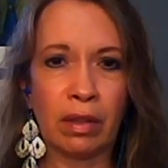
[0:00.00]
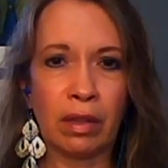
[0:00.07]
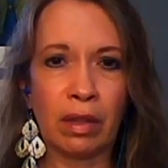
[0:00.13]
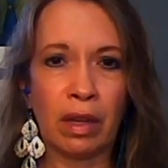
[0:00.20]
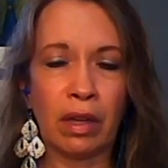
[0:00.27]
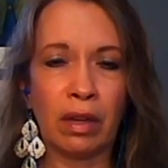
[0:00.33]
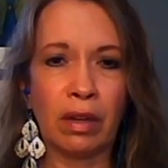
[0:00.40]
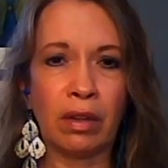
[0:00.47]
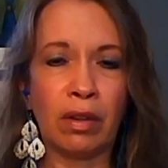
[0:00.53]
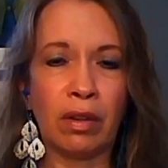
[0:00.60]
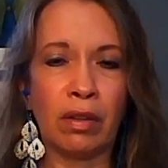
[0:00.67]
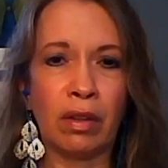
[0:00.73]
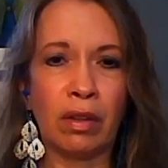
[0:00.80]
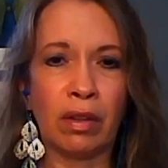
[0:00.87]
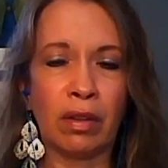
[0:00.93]
I'd like you to do
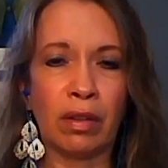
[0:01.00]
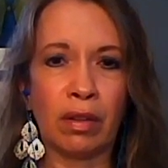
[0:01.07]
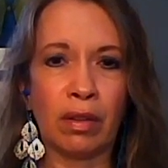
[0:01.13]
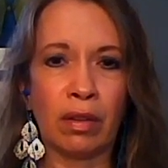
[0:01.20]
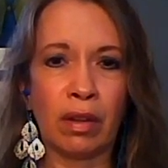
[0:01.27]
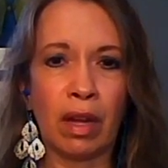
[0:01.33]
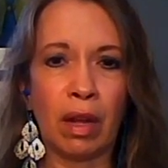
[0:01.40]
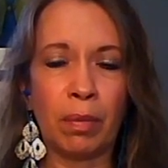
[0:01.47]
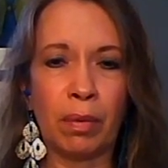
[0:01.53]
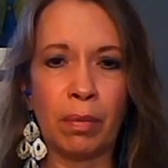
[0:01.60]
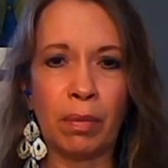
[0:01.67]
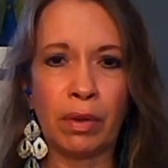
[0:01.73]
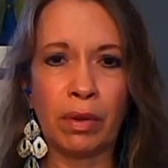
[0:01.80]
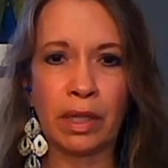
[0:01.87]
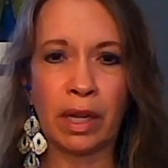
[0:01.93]
this a couple
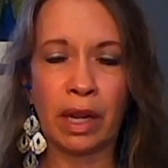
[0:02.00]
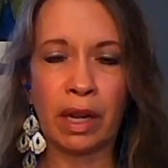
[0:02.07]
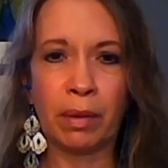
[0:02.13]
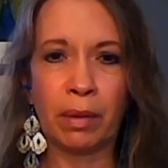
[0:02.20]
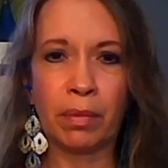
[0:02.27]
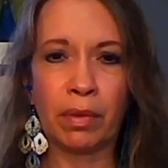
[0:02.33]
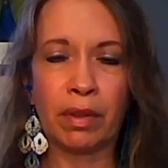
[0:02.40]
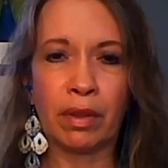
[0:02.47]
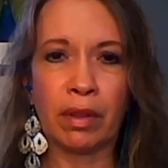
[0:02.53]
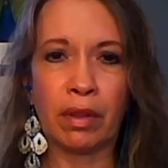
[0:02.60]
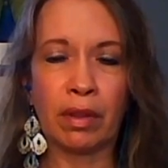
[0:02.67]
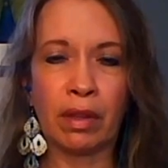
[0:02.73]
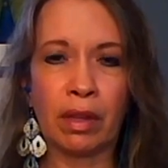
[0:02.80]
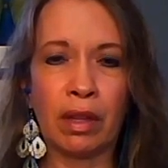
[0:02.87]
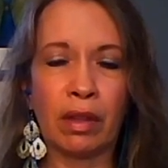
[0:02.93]
more times.
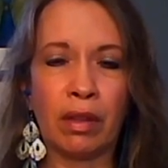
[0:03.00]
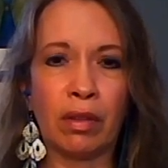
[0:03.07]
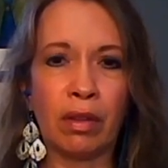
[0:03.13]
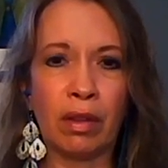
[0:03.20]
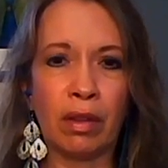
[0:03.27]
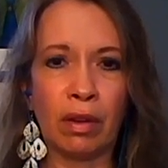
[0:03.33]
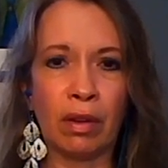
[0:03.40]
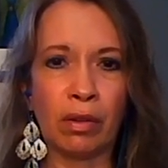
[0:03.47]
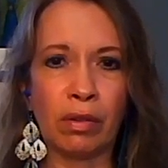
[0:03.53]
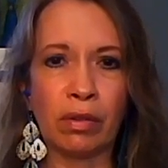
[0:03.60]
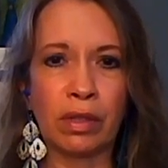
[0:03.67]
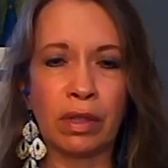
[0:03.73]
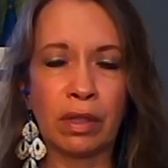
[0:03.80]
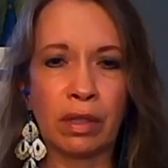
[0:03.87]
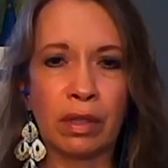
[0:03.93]
In through the
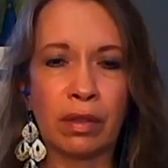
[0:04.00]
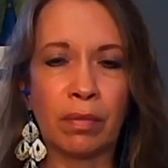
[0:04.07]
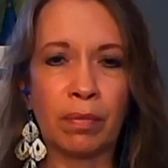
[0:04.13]
nose,